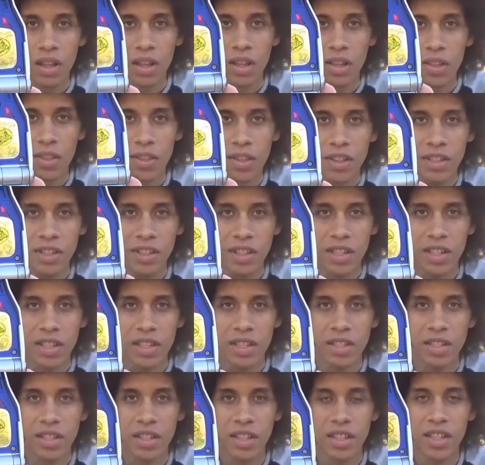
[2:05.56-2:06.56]
This
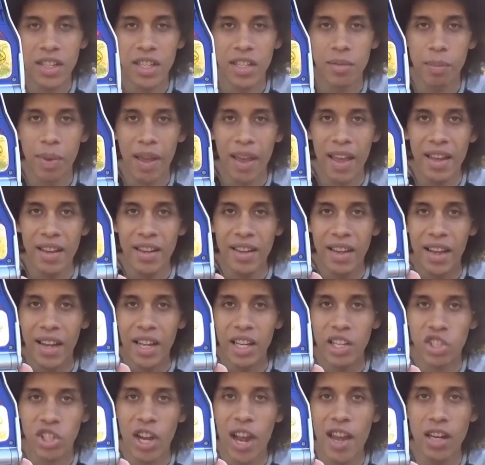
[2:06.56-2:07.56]
is the
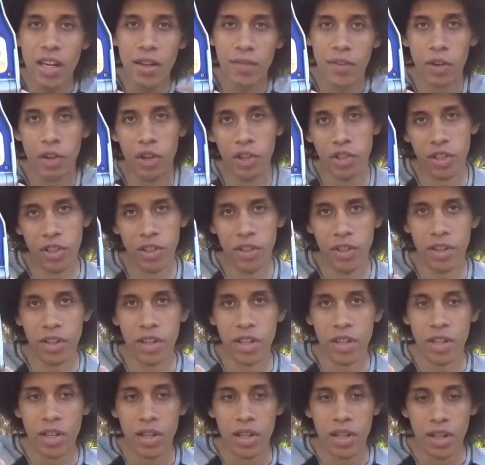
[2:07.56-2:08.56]
Bandai China version.
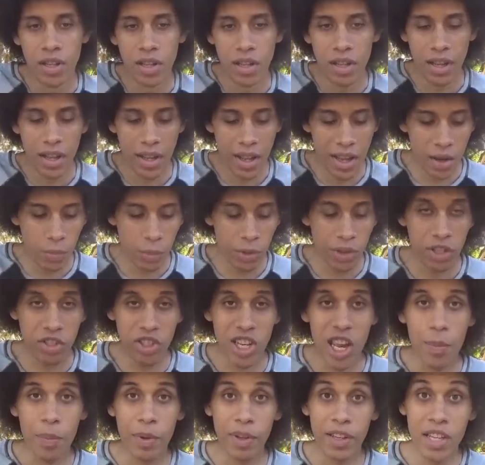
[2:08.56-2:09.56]
And with the
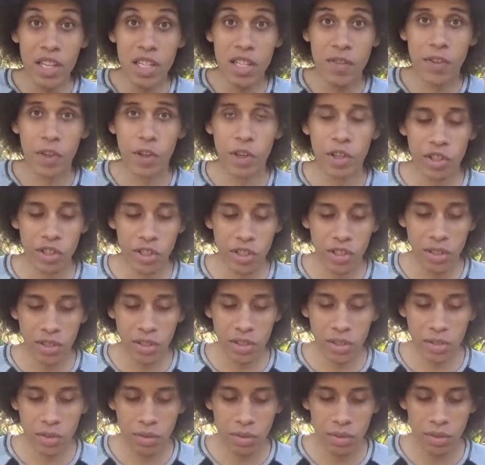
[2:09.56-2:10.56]
Japanese version,
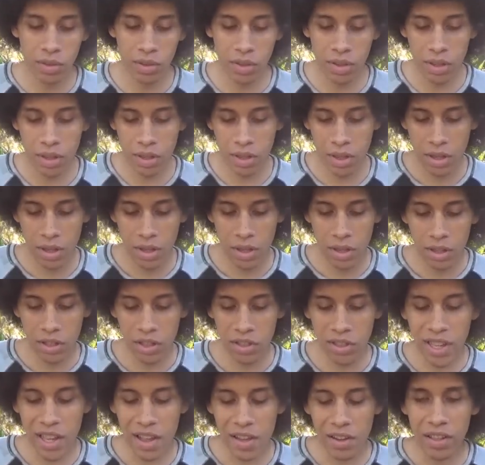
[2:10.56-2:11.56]
the
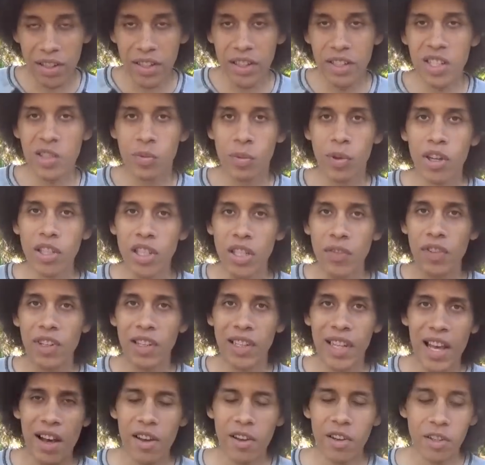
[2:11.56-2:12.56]
sound is relatively
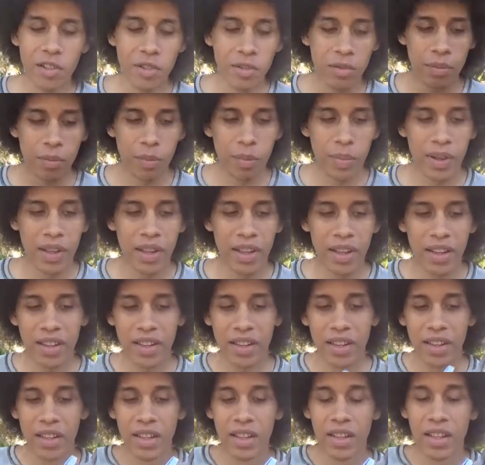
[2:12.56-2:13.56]
louder, but
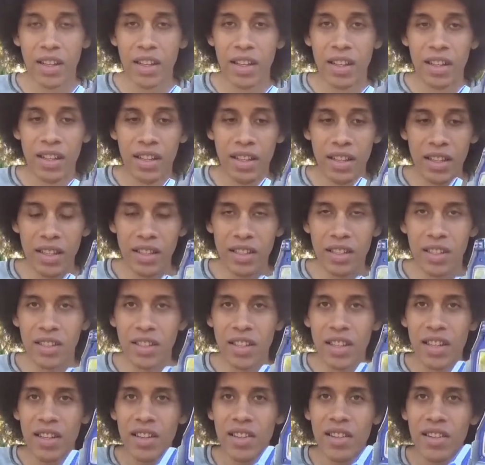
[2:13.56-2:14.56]
it's
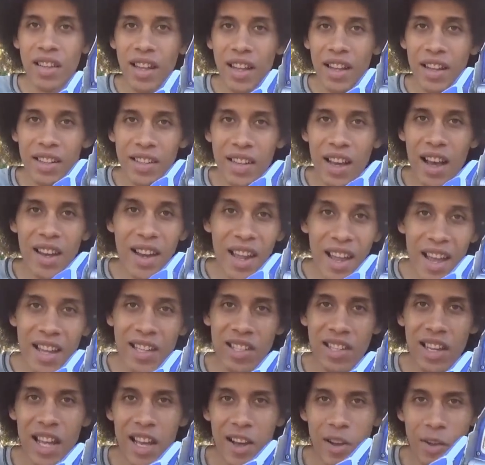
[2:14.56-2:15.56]
still not
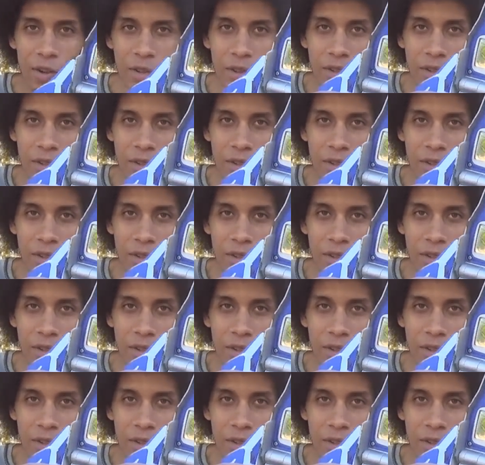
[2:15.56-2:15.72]
as loud.